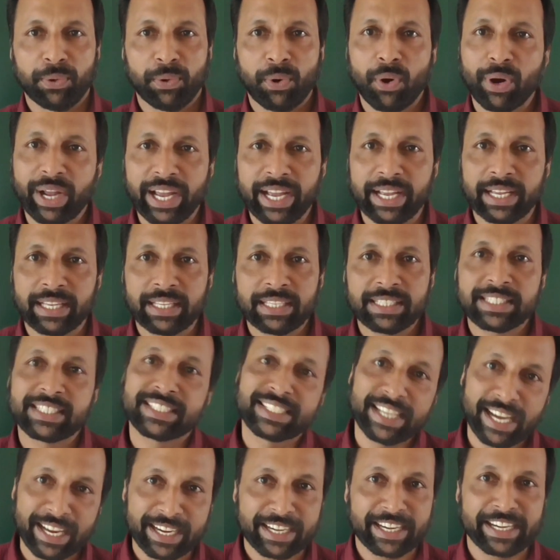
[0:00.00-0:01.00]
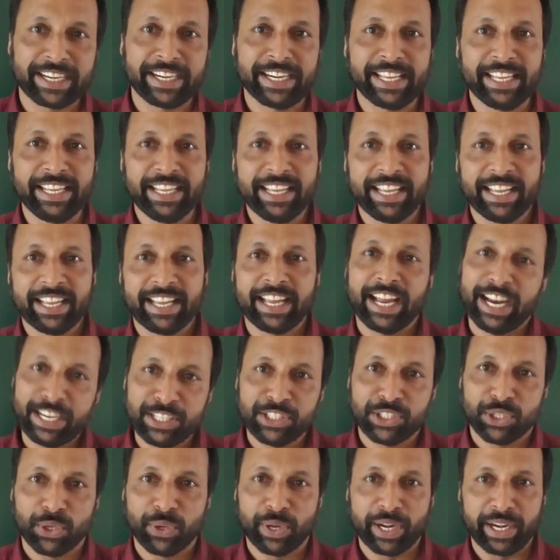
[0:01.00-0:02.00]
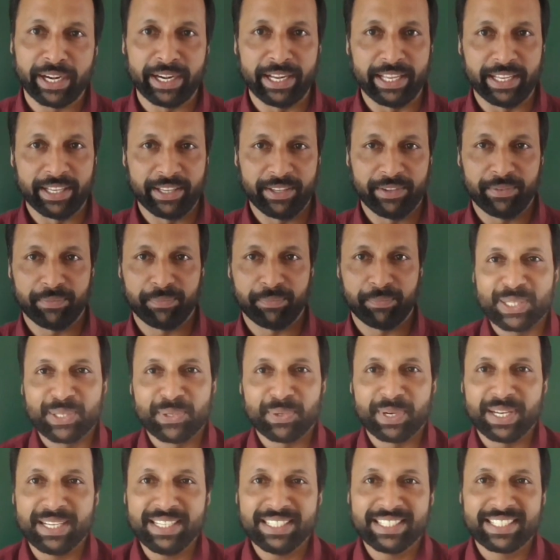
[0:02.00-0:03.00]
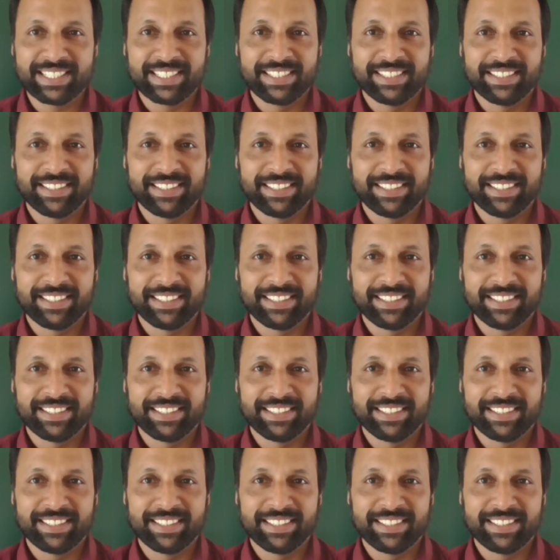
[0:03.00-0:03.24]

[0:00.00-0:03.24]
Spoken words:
Okay, start reading, enjoy reading. Okay, students,